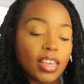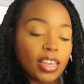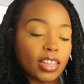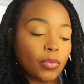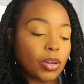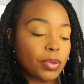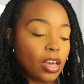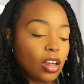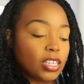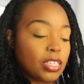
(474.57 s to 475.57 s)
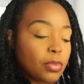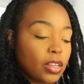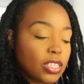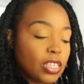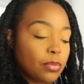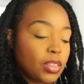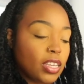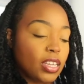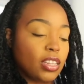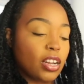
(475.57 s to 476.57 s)
yeah they want to be honest about
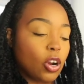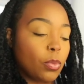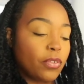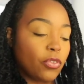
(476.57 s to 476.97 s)
something they're hoping